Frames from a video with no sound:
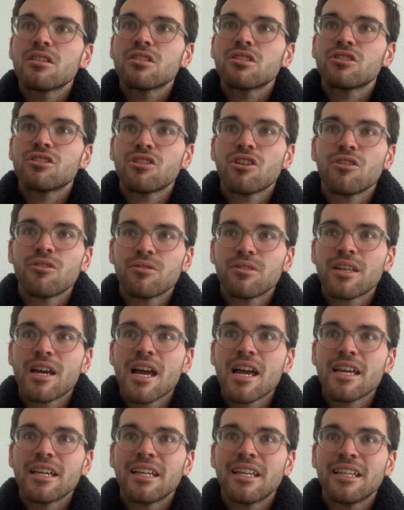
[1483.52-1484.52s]
So
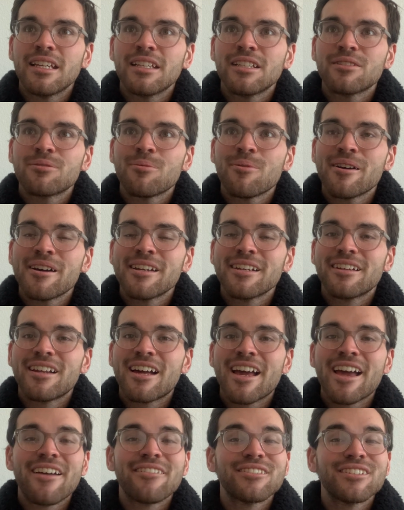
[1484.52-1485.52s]
that is what I
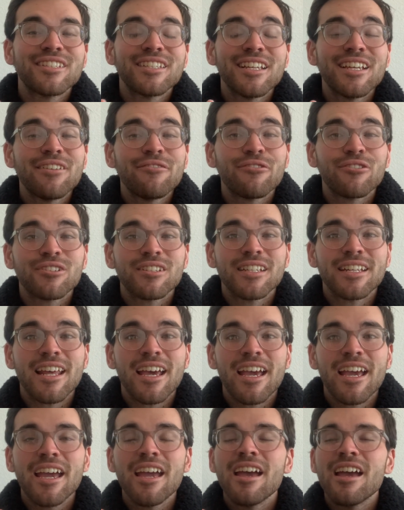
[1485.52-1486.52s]
have to say for
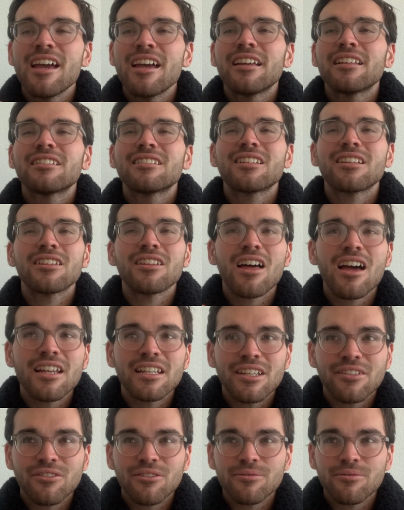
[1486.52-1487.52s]
today. It's a lot
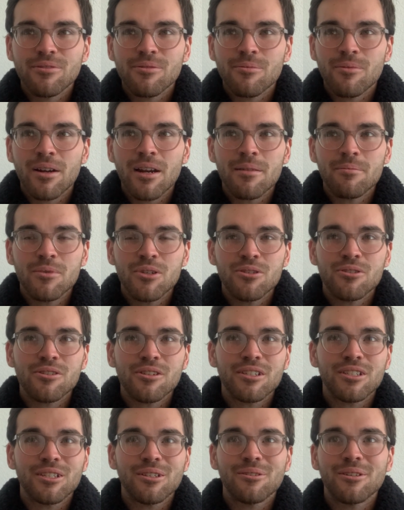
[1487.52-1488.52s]
different from what I'm
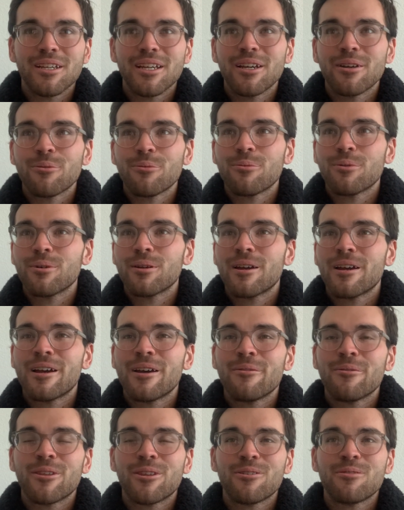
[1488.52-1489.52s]
usually doing,
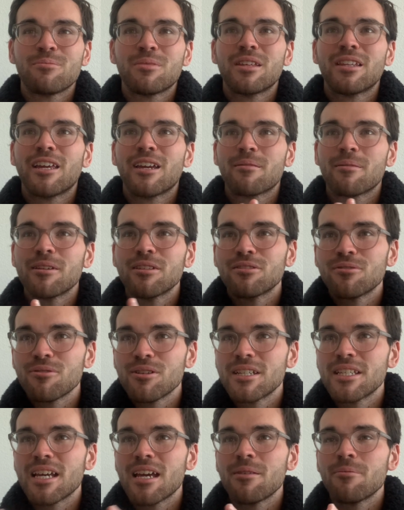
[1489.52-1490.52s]
whether it be like my story
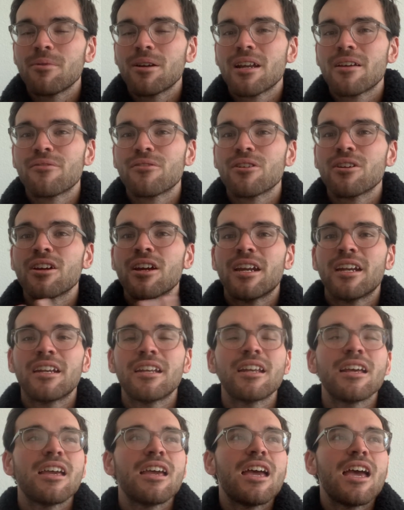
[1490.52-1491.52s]
time, whatever,
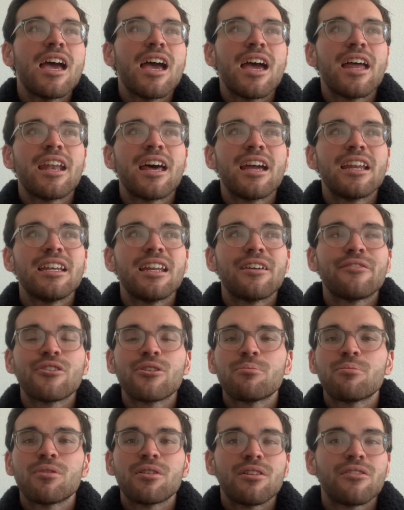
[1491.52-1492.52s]
and I never
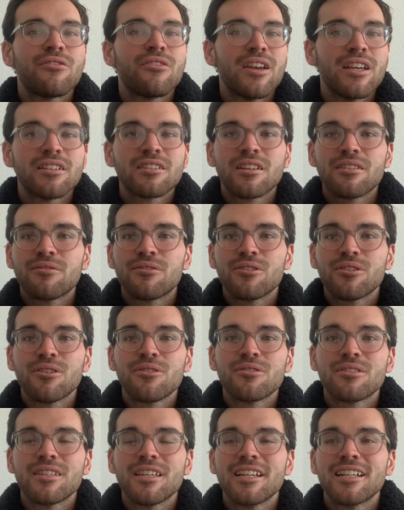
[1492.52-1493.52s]
put a face on for
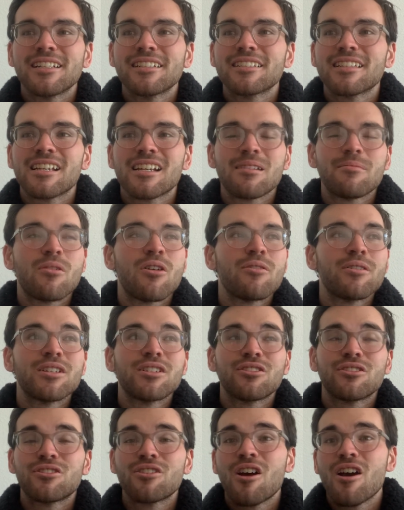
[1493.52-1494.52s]
those things. Like, I'm always
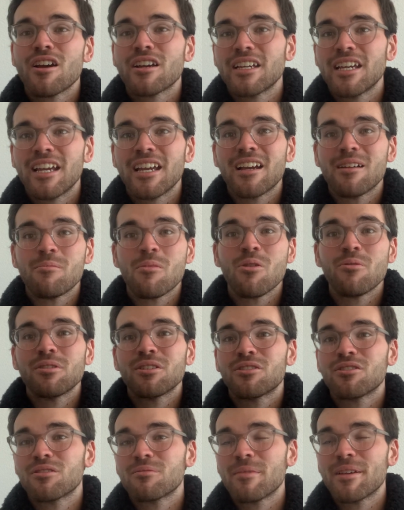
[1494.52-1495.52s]
just talking, I'm
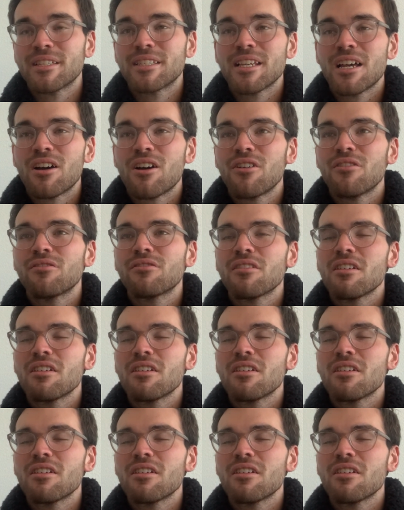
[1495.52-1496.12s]
always just myself.